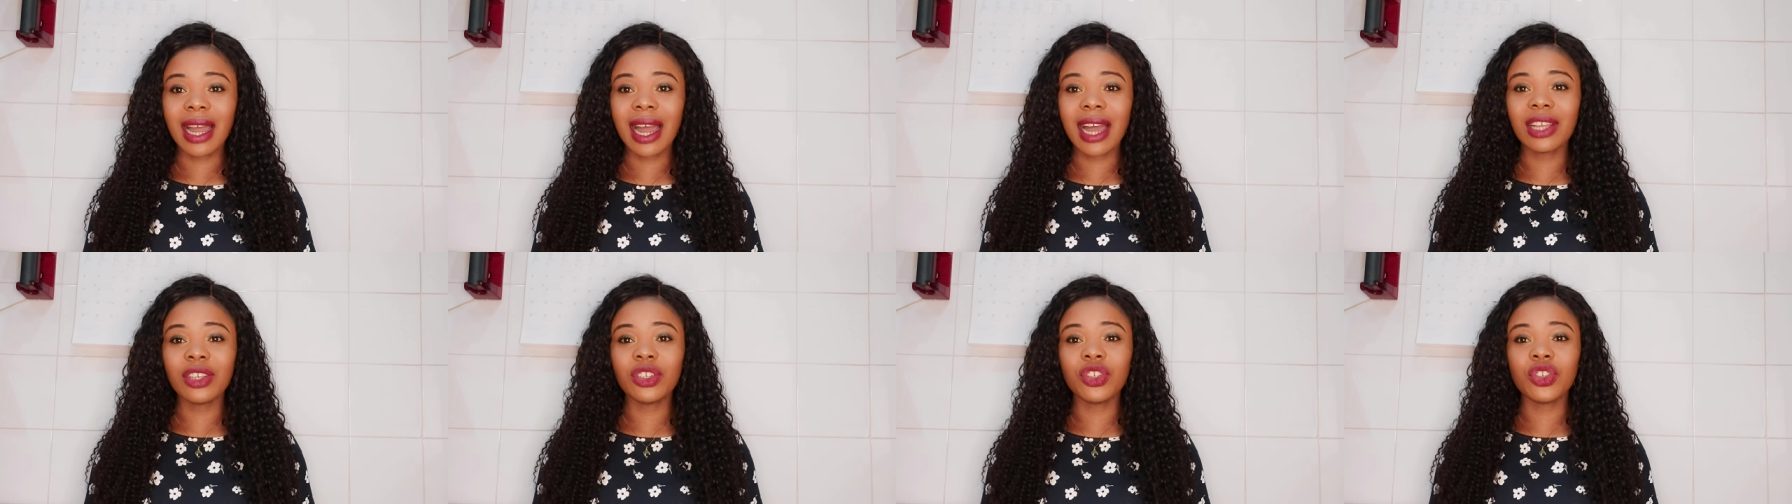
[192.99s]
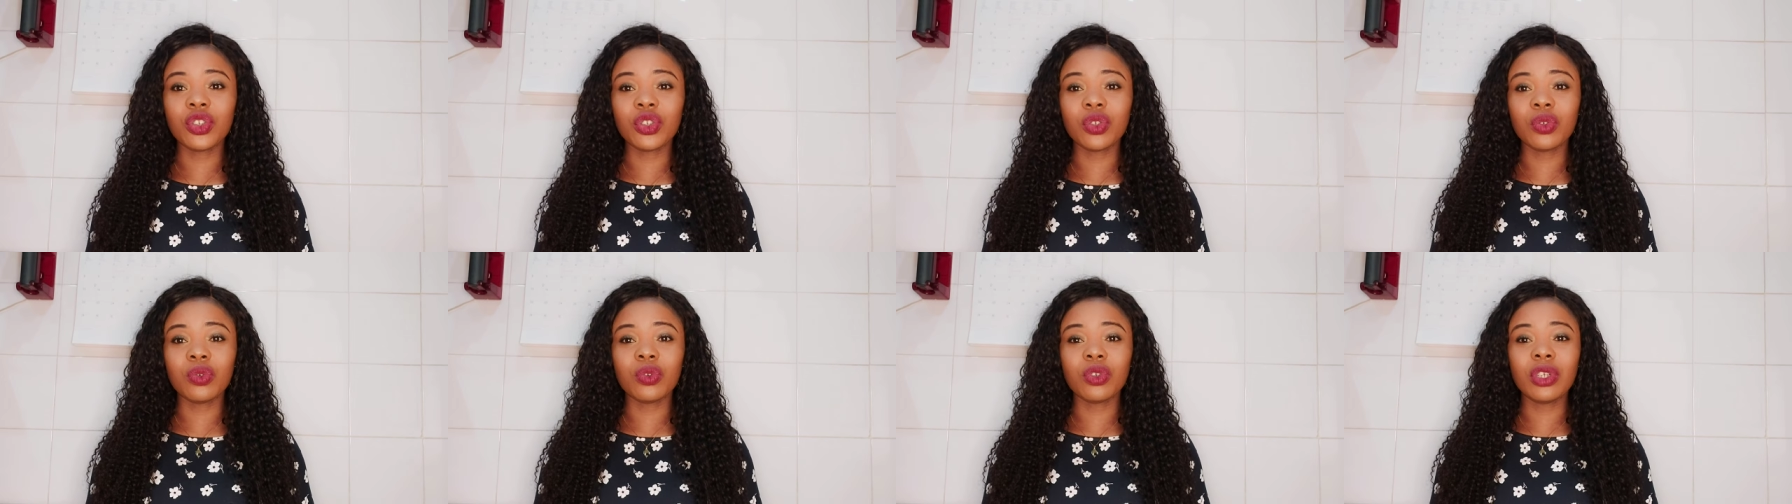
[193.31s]
and
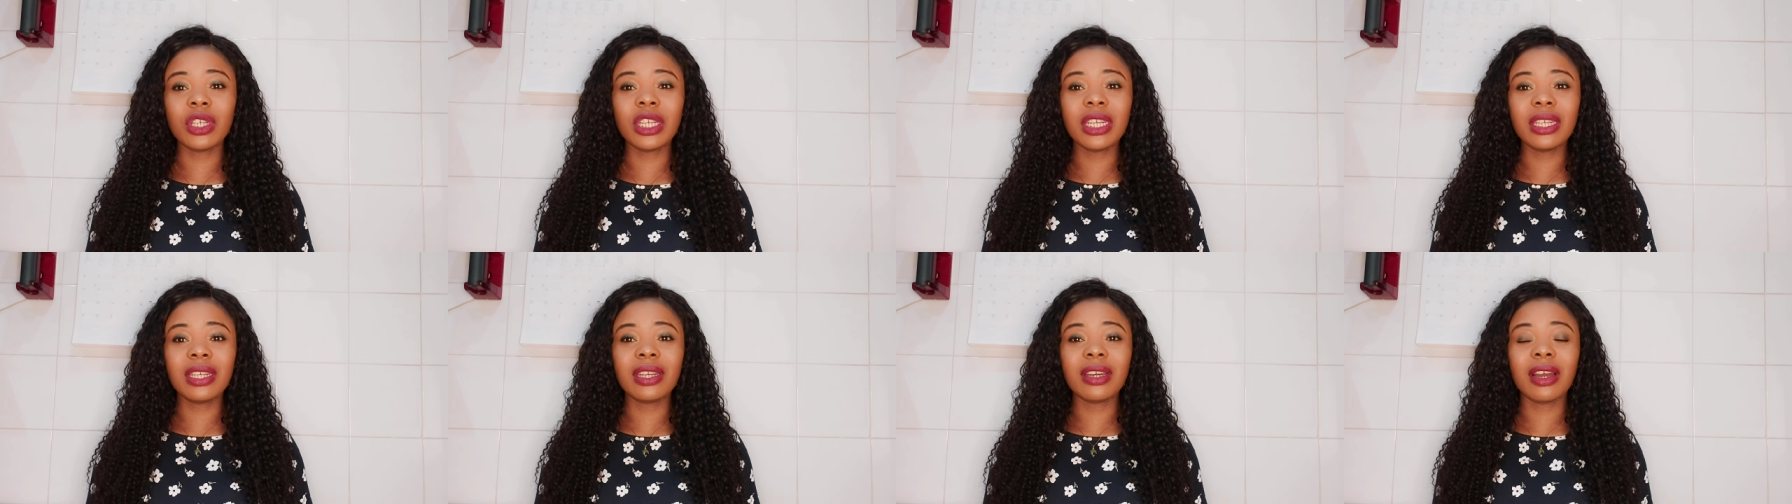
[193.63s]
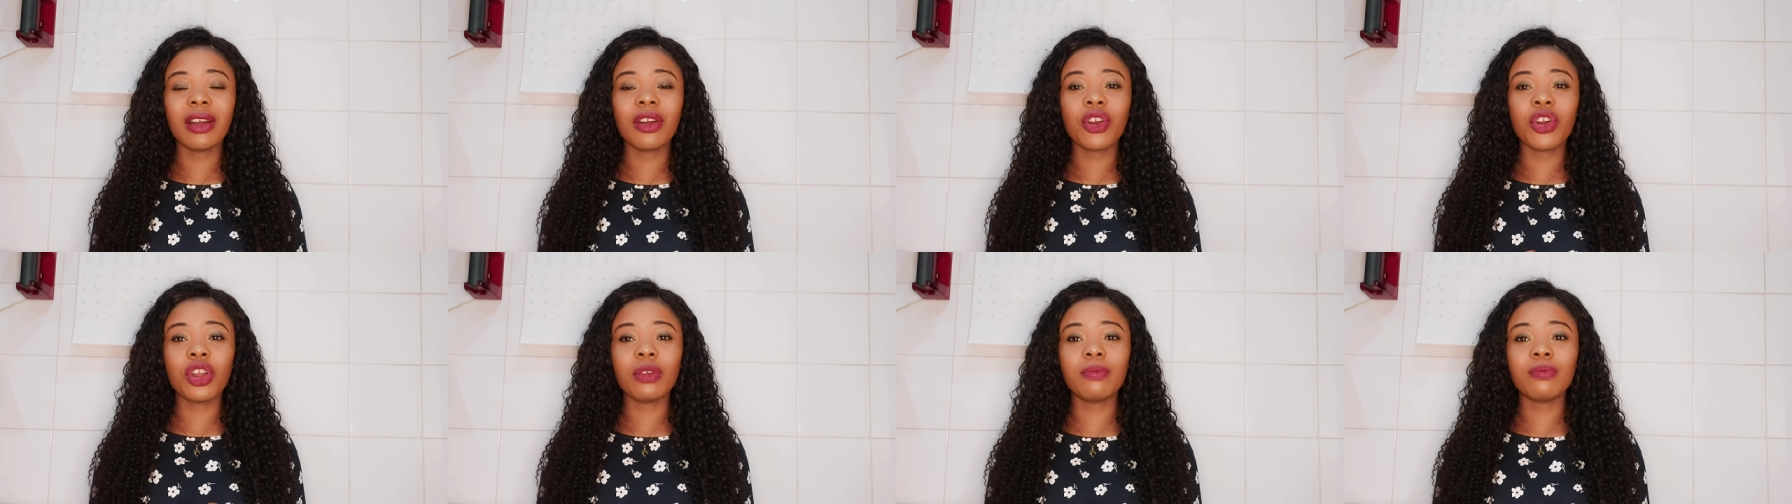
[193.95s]
you need
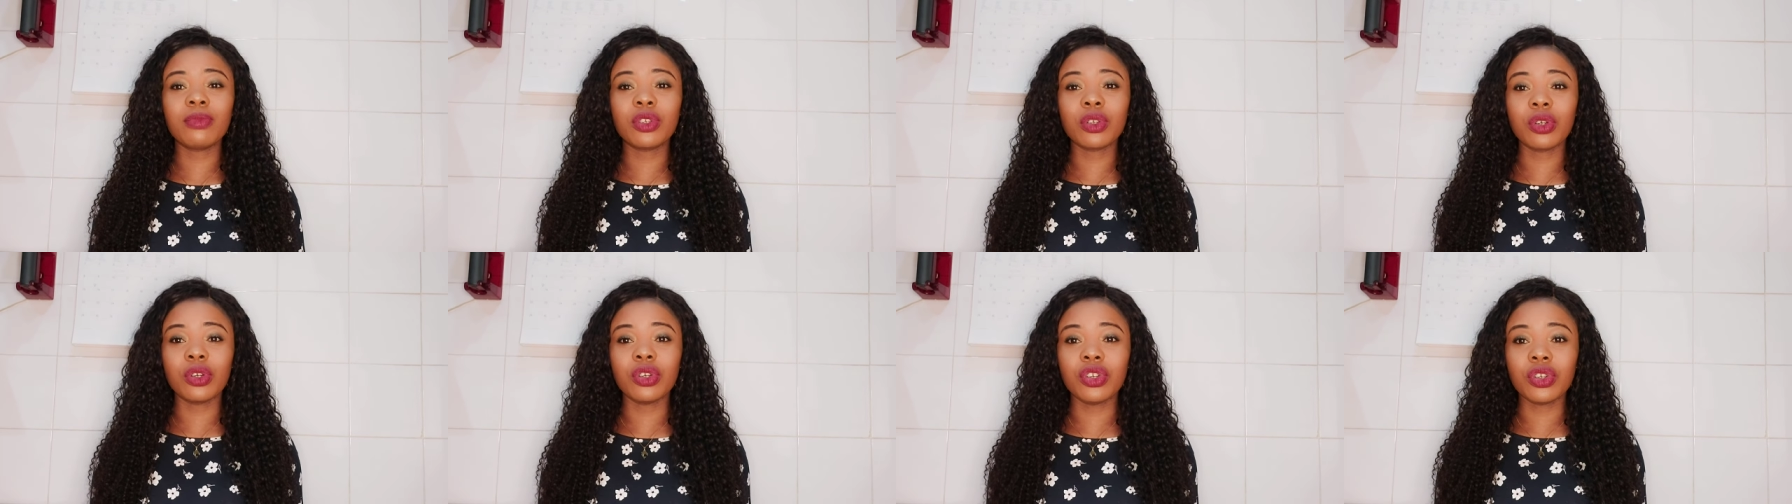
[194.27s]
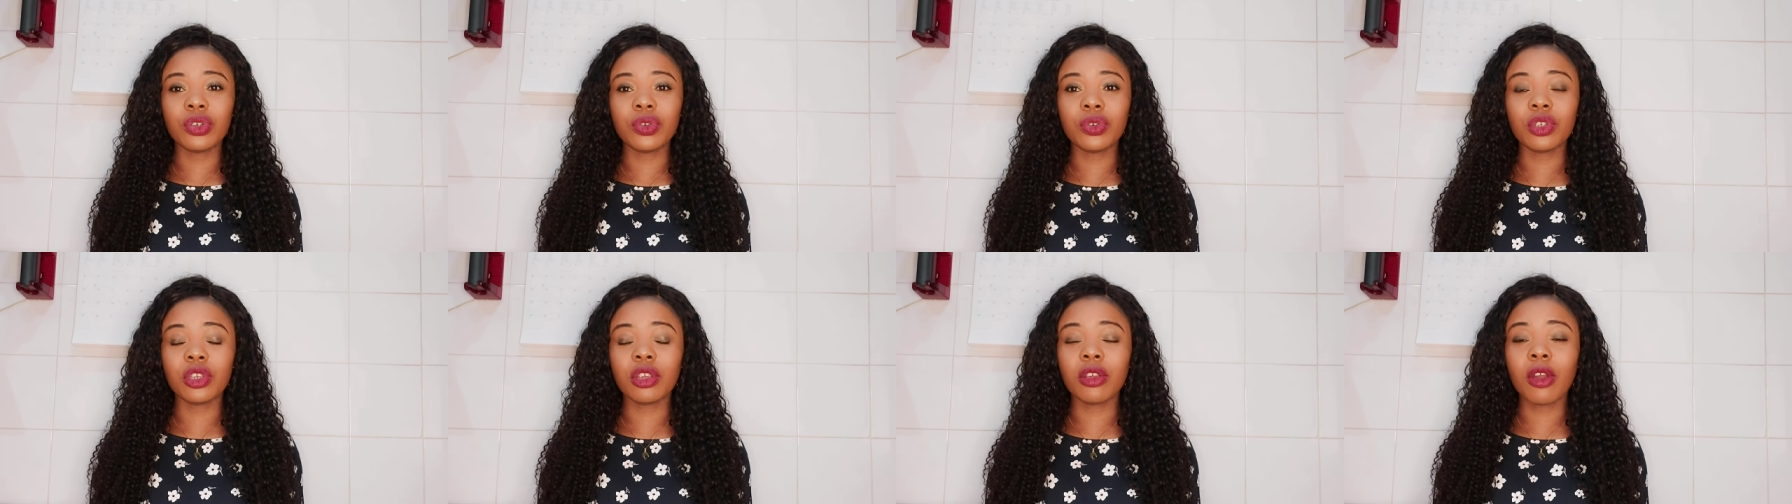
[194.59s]
a cream to
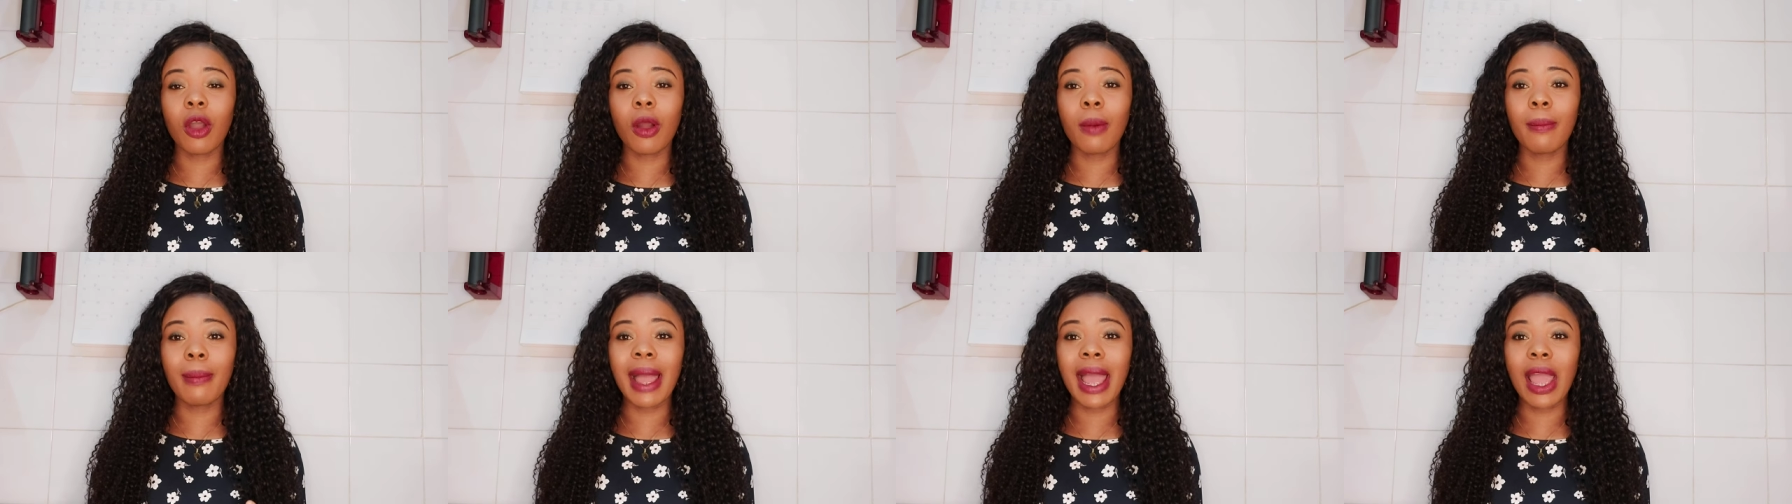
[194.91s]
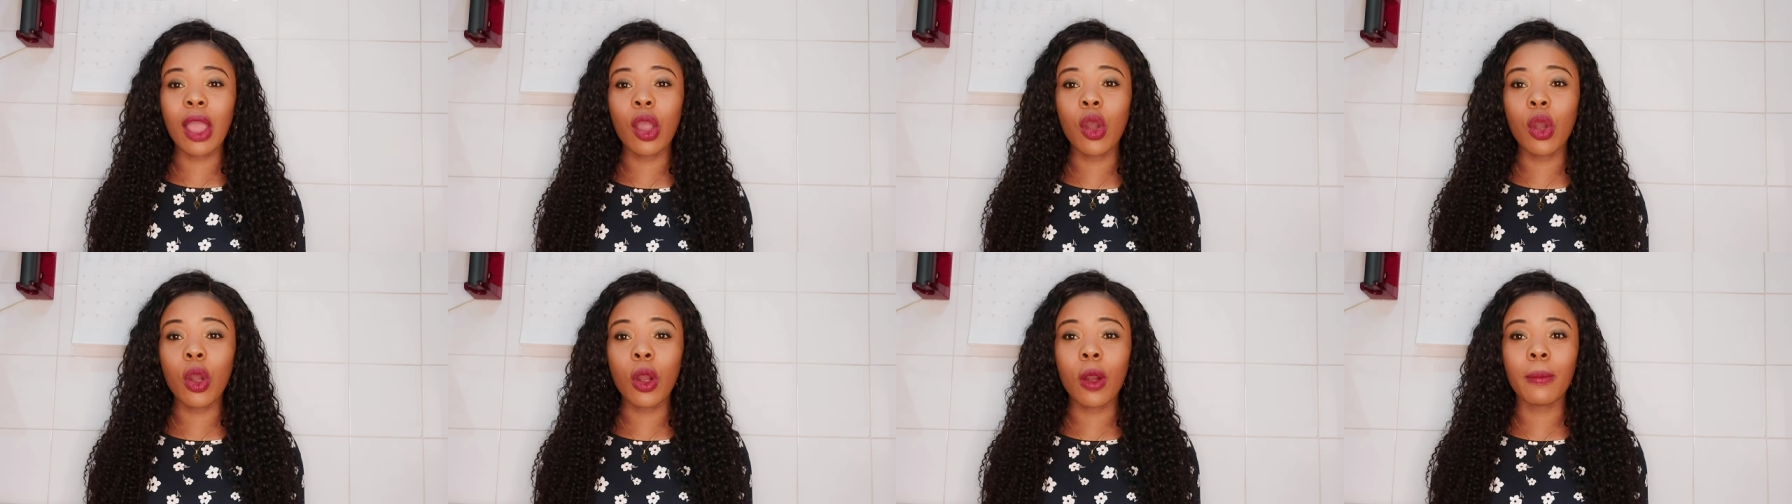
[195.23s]
use, on my
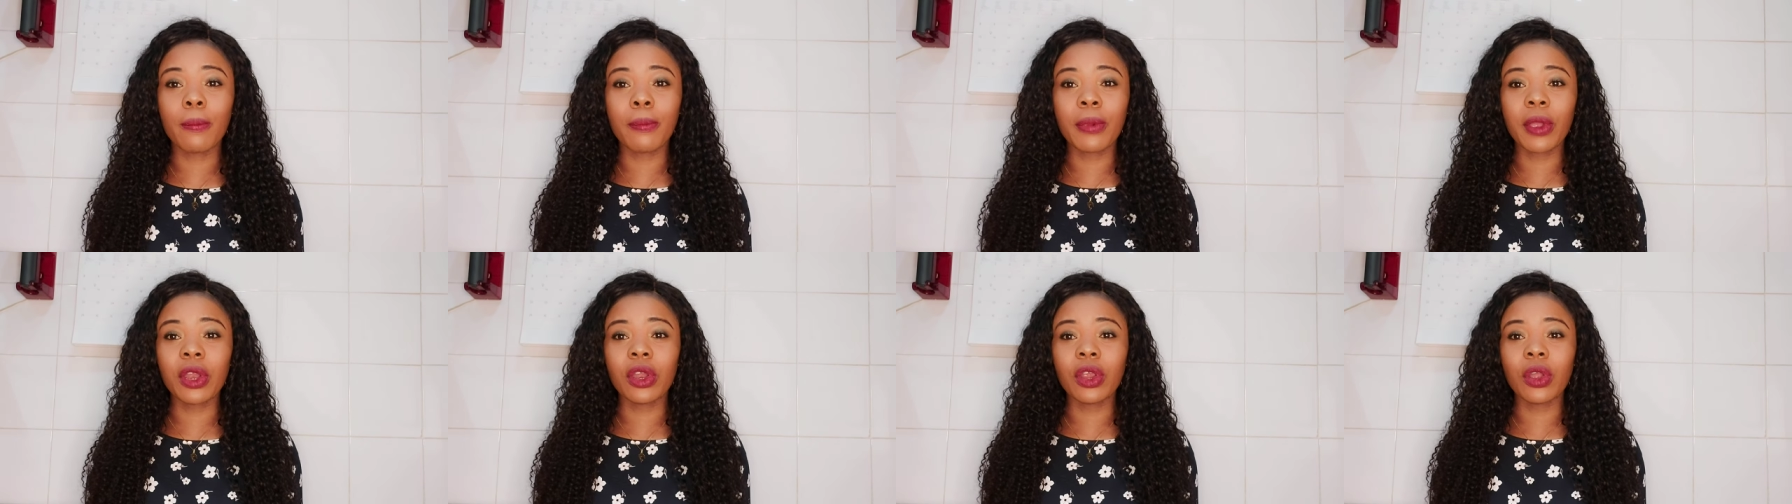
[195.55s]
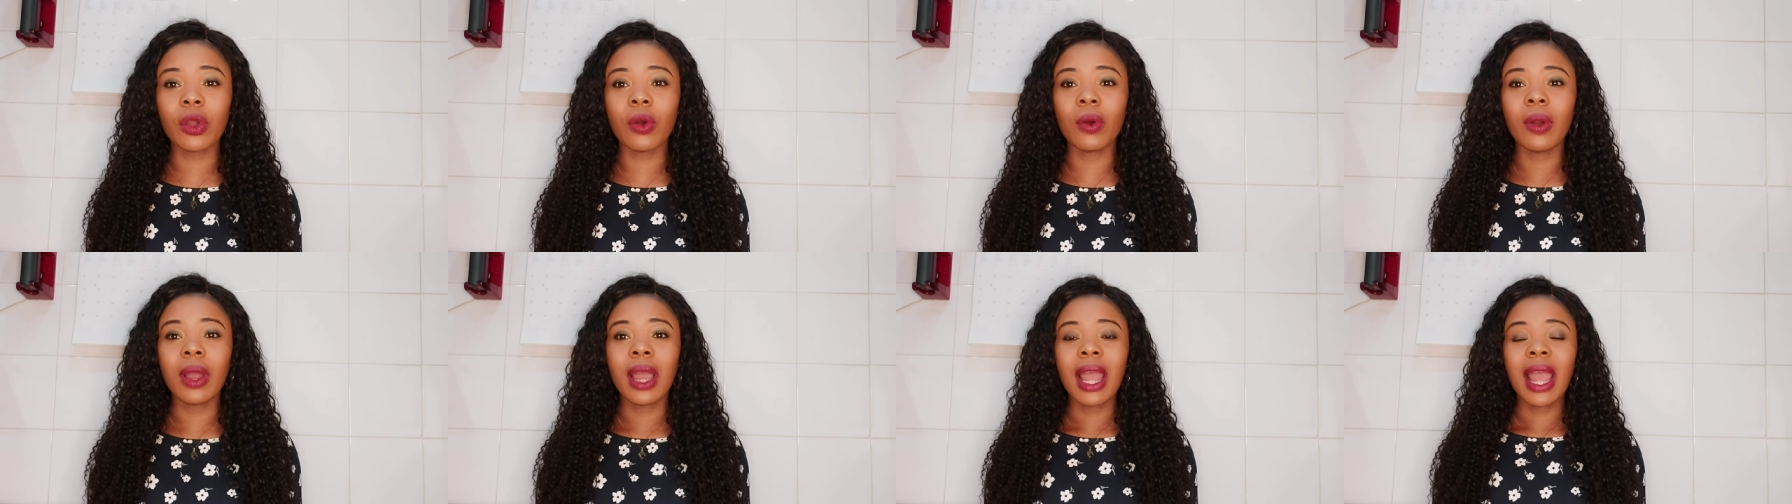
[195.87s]
whole
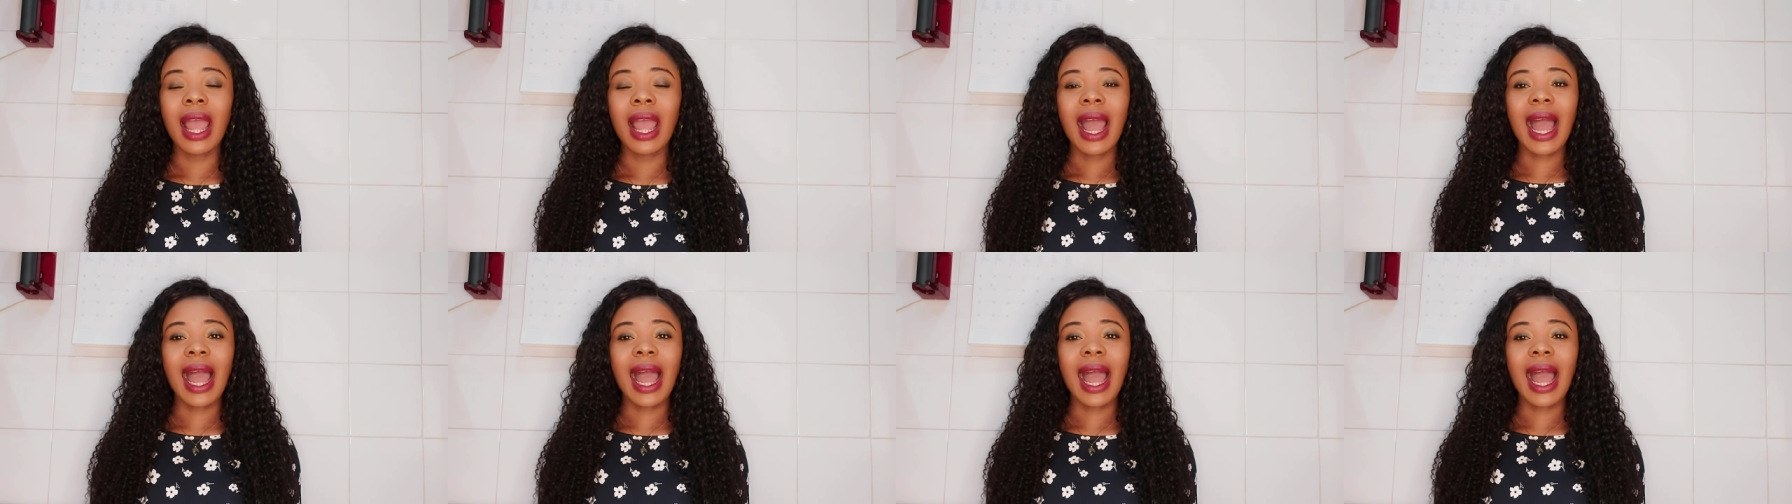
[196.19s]
opinion,